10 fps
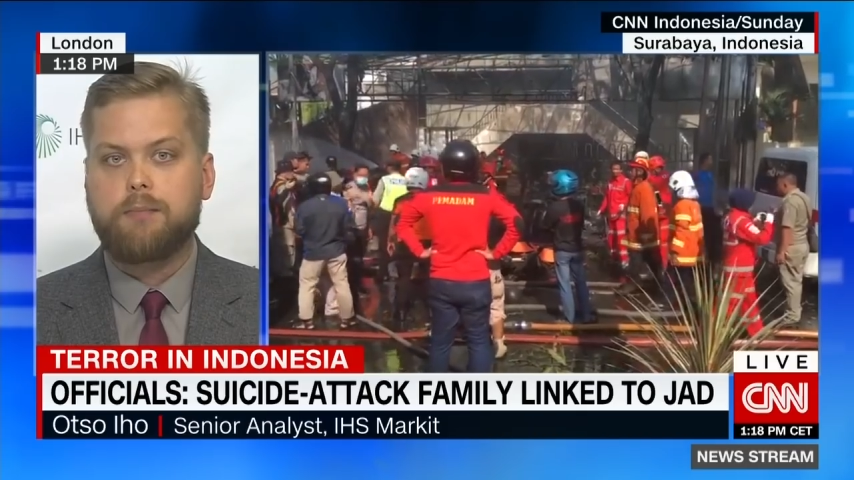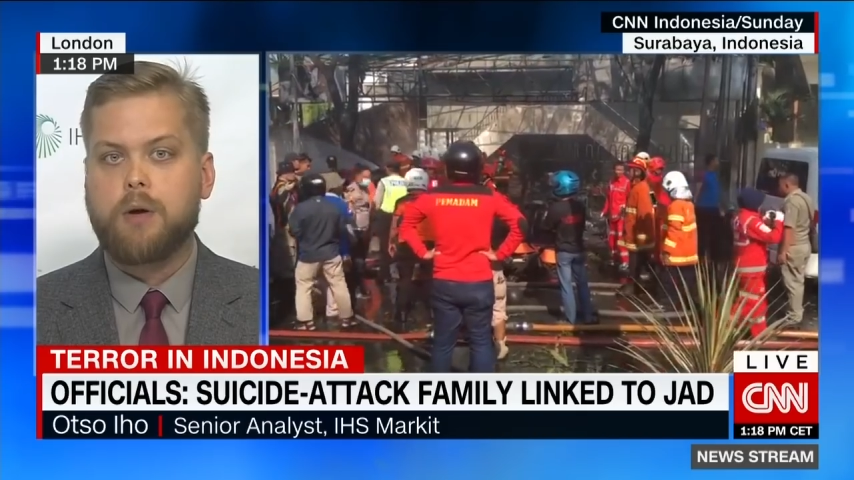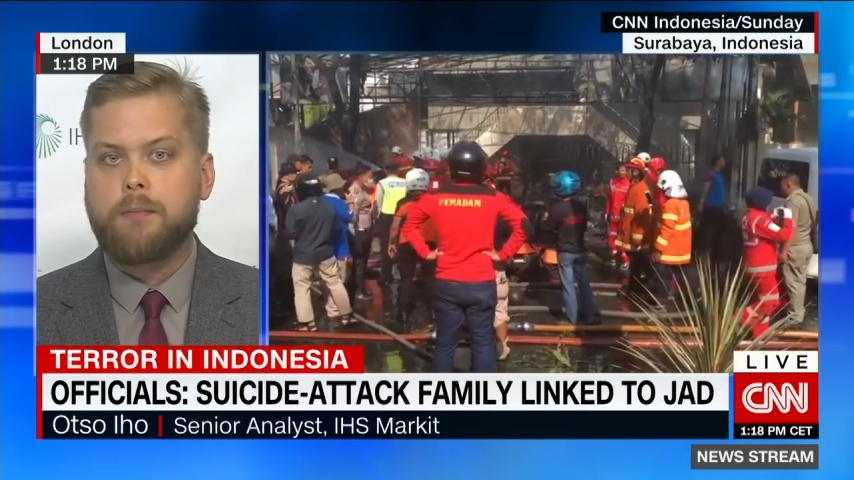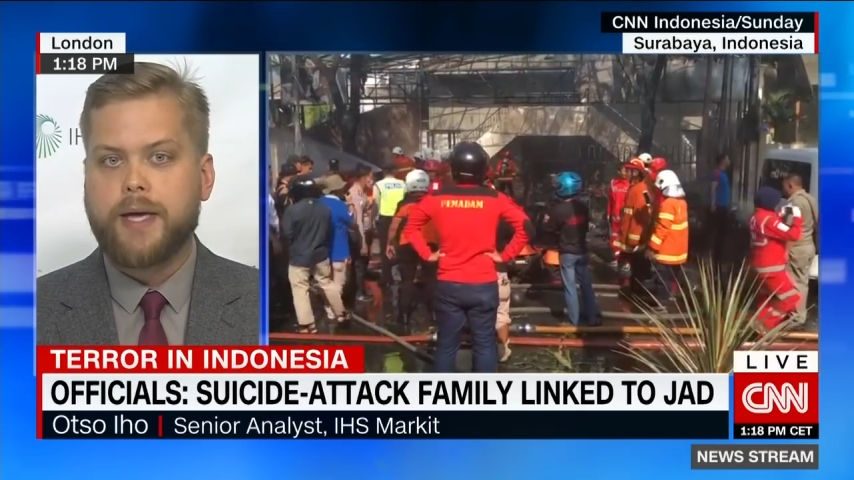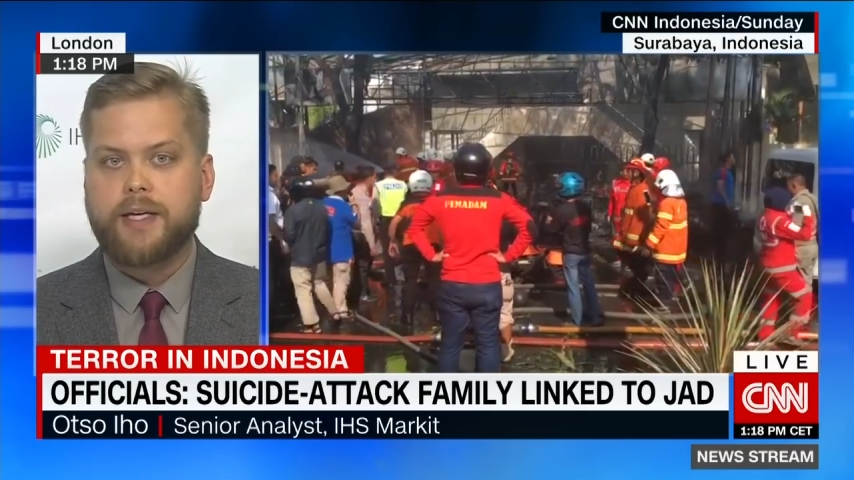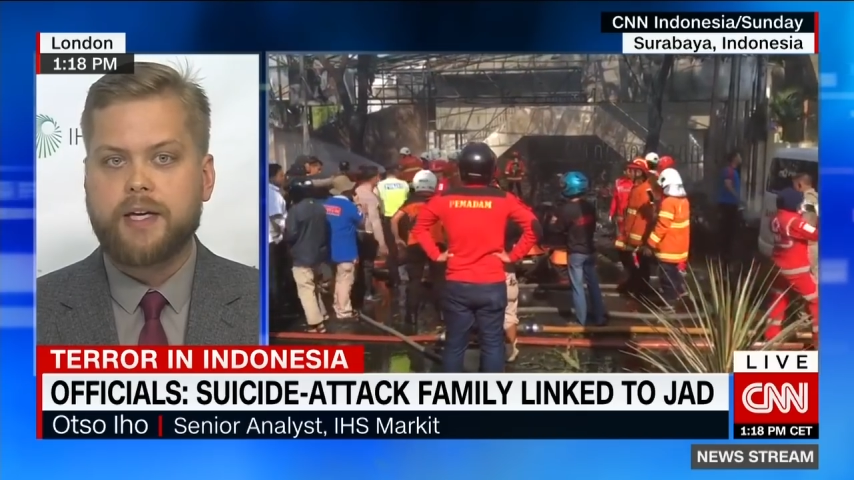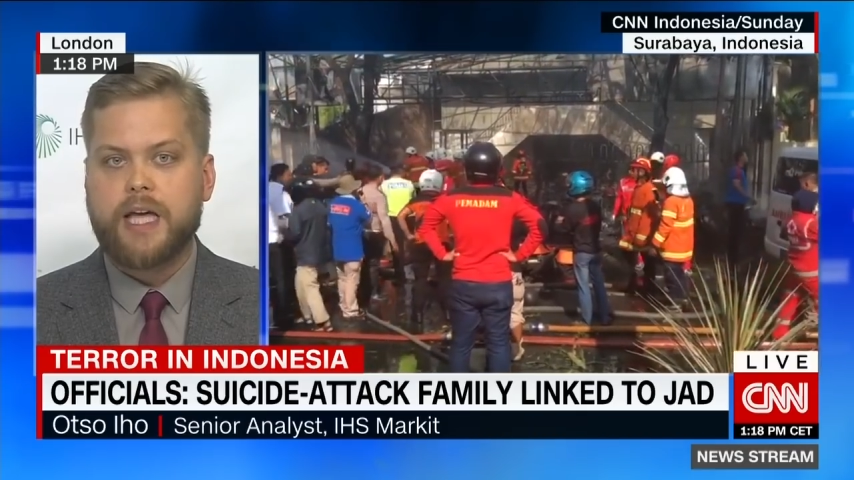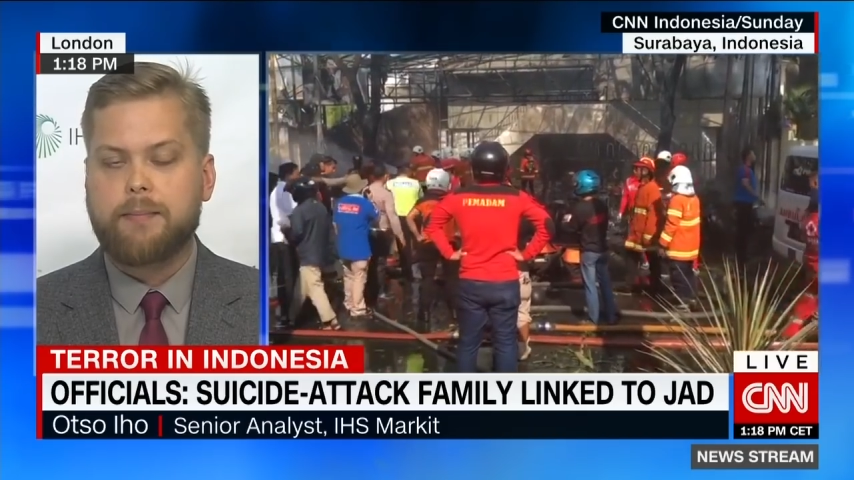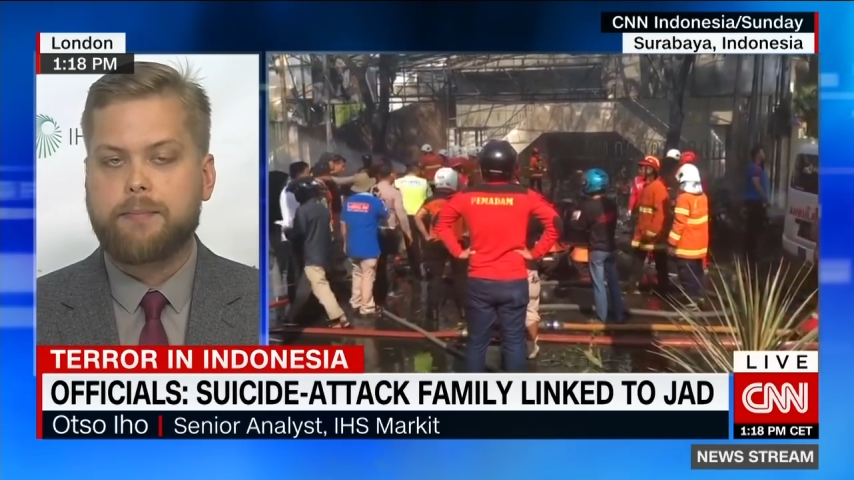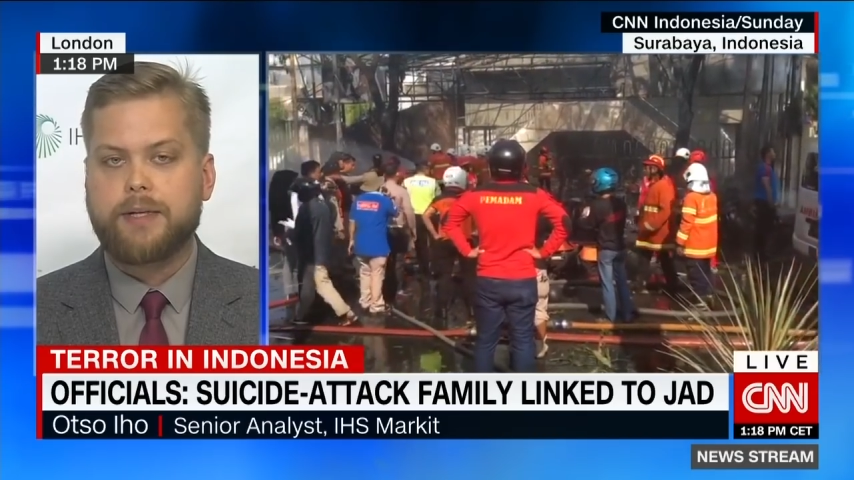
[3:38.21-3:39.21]
bomb-making
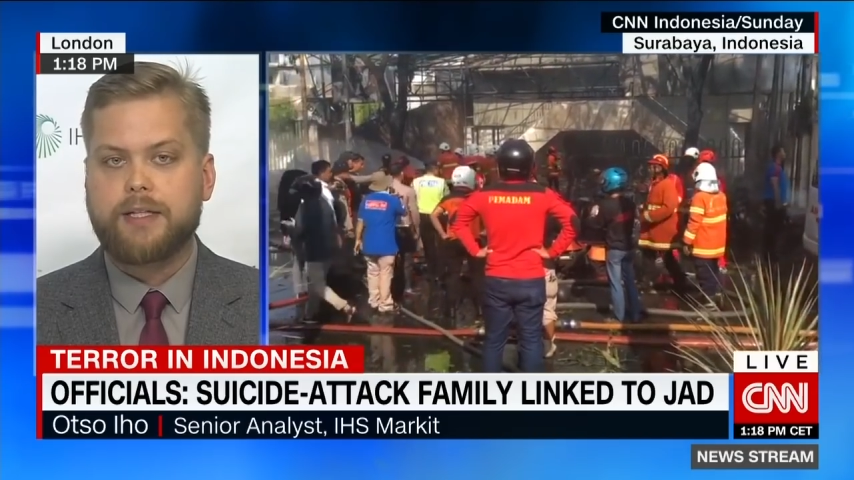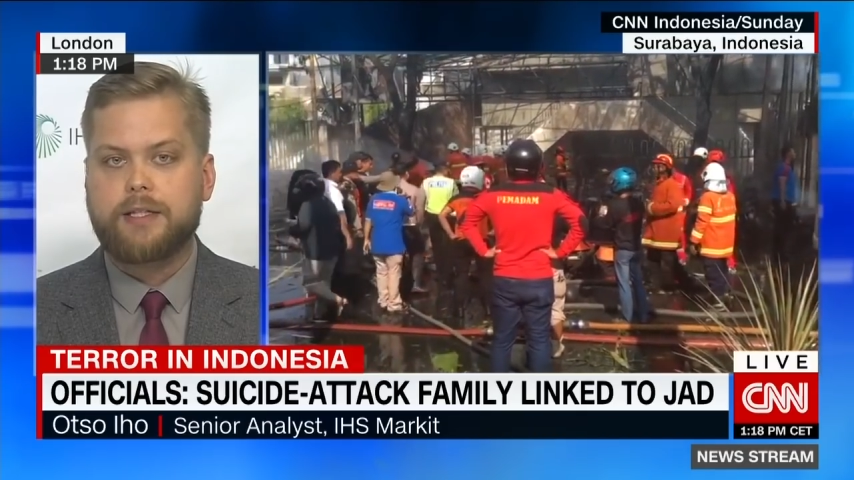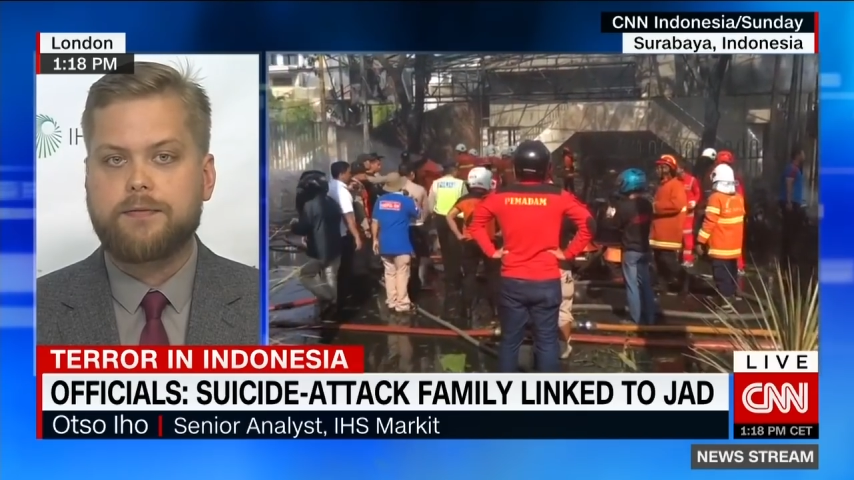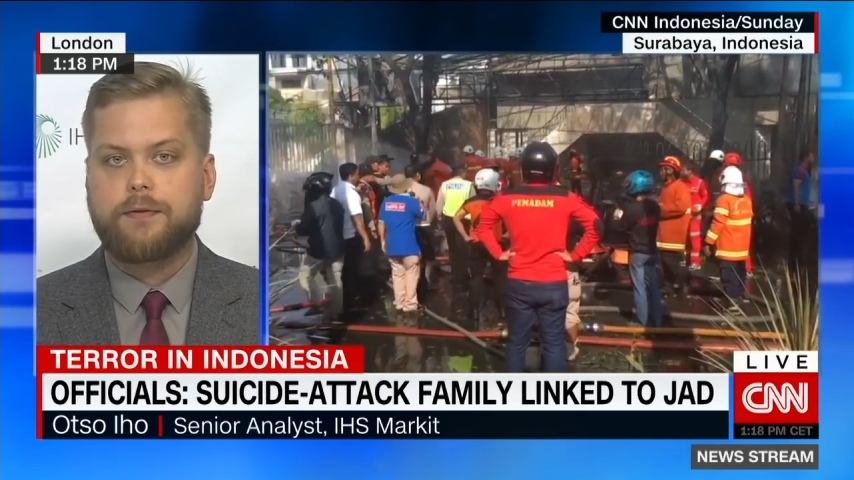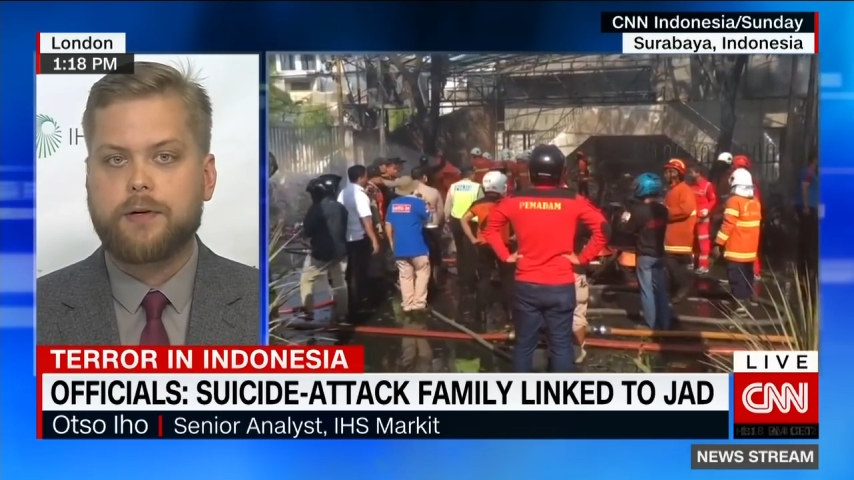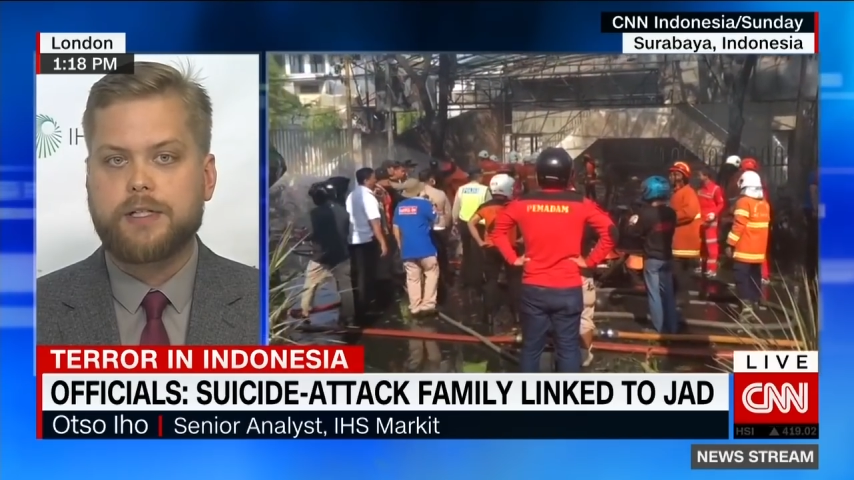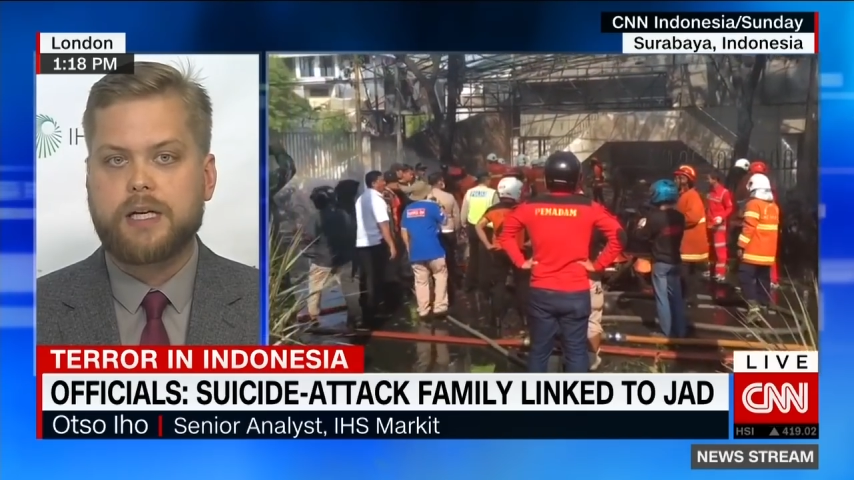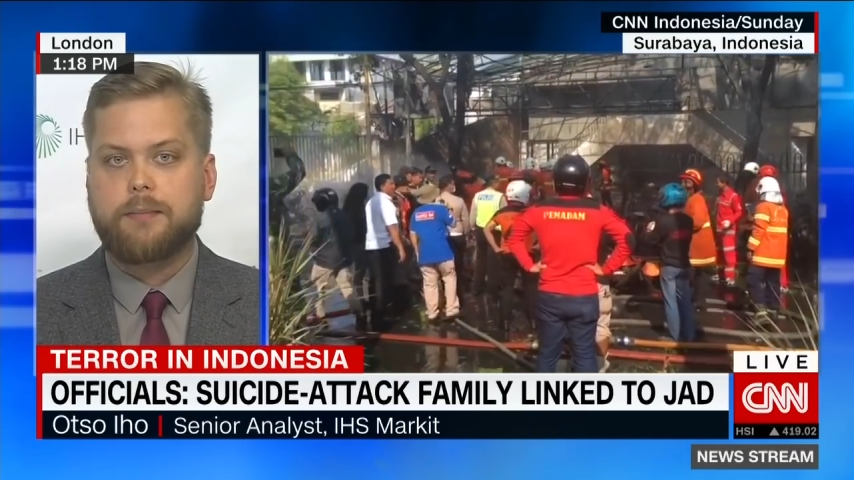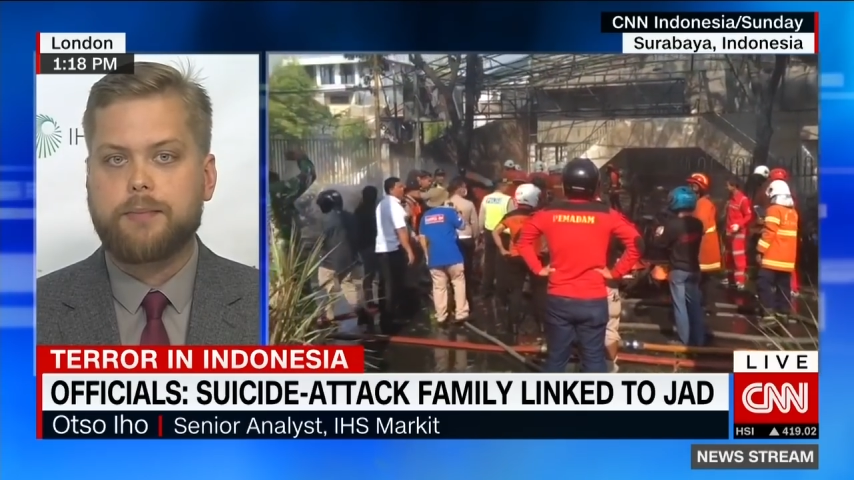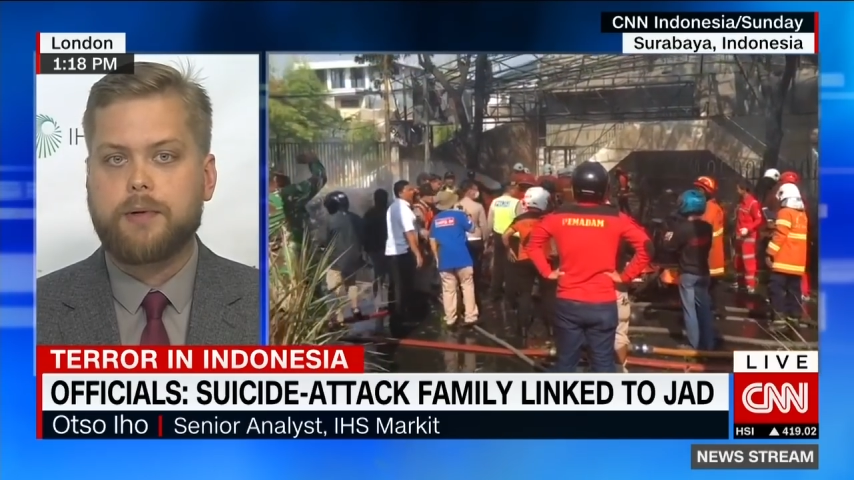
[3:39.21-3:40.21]
capability, for
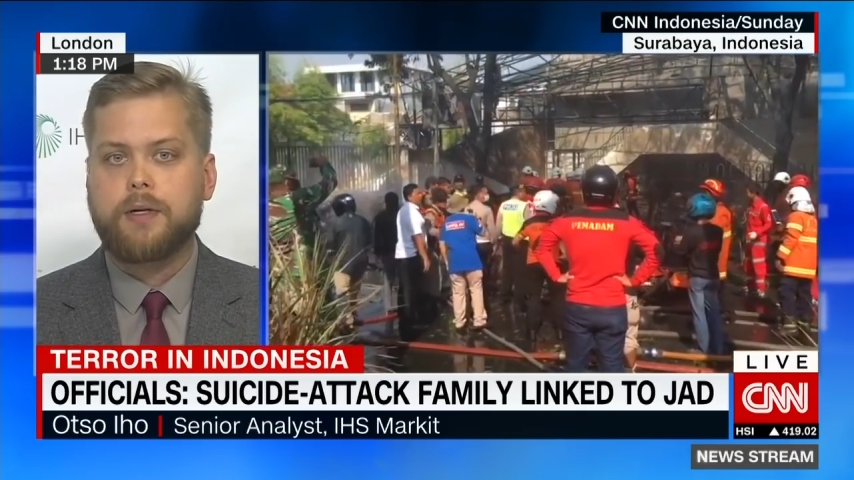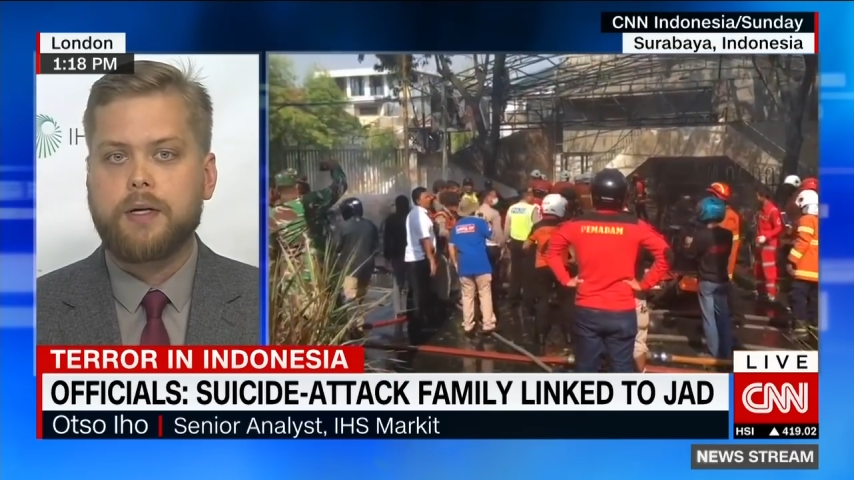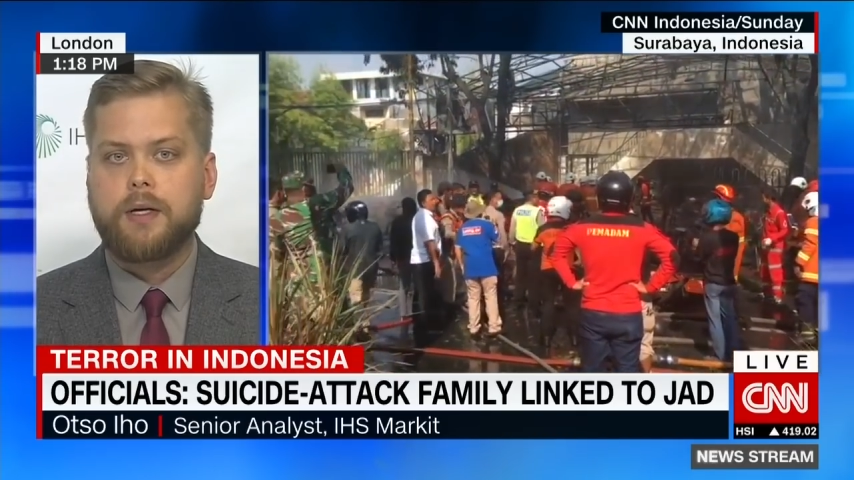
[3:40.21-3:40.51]
example.